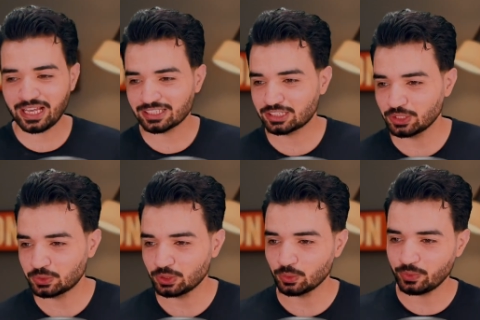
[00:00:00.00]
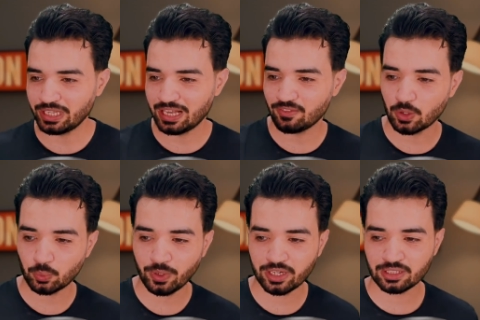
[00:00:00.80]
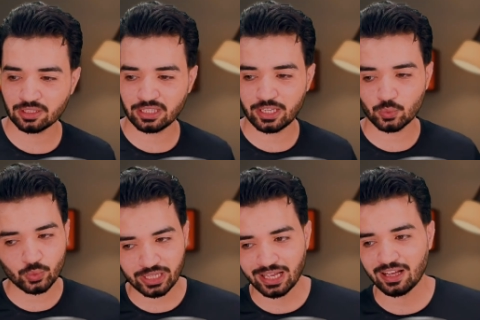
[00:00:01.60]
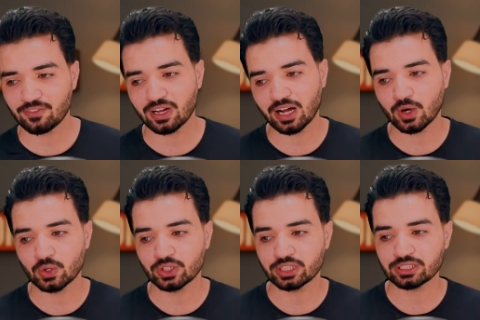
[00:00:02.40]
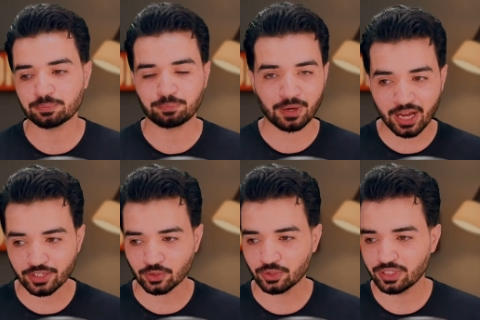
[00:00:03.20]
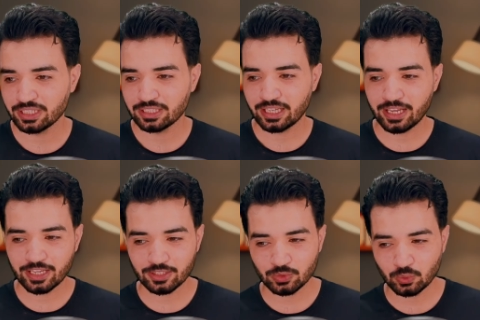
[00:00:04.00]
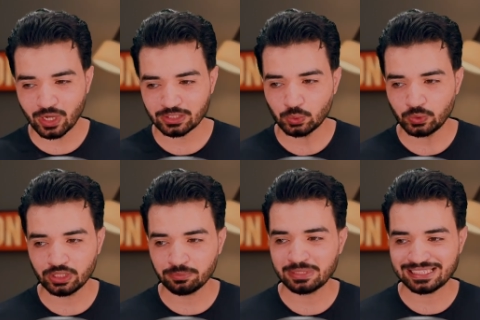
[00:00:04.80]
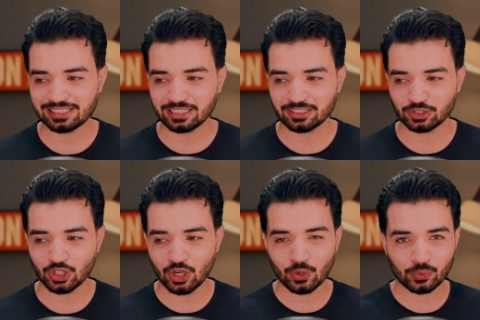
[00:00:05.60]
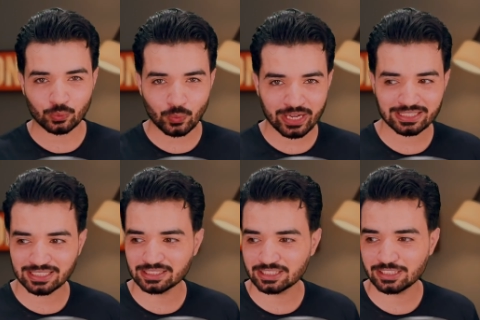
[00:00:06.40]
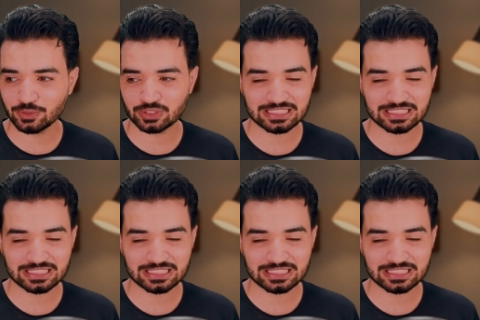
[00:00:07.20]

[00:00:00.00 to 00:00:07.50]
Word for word: that's so cool. We have our particle and we have our pyro. And what we missing? So wait until you